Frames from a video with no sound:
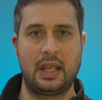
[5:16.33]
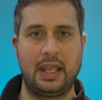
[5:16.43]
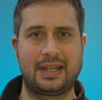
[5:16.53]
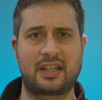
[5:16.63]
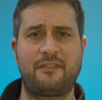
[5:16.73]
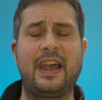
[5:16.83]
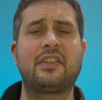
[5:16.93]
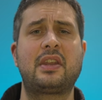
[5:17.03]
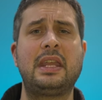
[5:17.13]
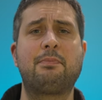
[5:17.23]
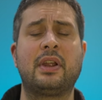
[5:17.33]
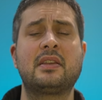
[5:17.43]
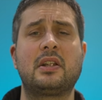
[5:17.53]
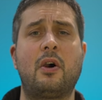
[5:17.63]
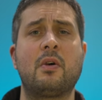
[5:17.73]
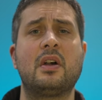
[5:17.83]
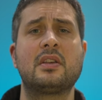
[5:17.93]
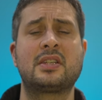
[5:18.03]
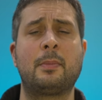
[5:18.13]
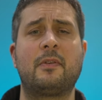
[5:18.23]
It's the fact that he brings along
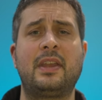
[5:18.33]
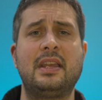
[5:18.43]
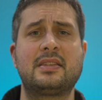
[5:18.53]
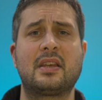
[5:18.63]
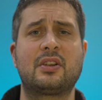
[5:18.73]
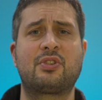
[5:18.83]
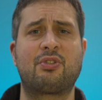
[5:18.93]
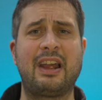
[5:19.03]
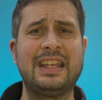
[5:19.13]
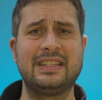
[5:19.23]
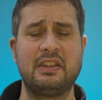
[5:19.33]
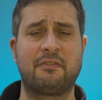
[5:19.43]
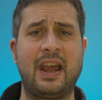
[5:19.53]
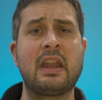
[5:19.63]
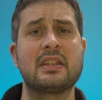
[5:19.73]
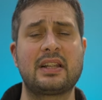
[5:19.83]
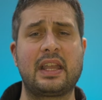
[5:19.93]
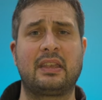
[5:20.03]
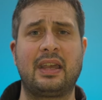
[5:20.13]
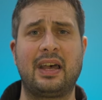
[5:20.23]
some of his crazy friends,
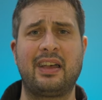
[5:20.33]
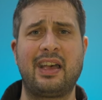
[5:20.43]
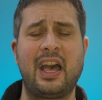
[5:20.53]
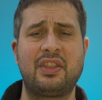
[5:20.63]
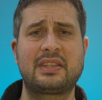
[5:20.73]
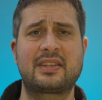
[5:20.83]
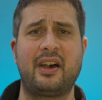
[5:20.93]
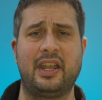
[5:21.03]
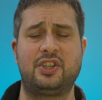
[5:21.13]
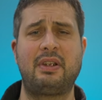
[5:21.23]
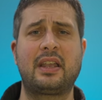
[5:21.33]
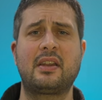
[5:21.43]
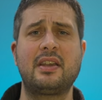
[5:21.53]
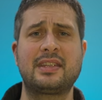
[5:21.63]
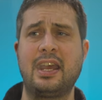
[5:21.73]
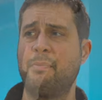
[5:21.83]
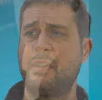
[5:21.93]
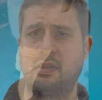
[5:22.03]
like uh, this guy. Do you recognise him?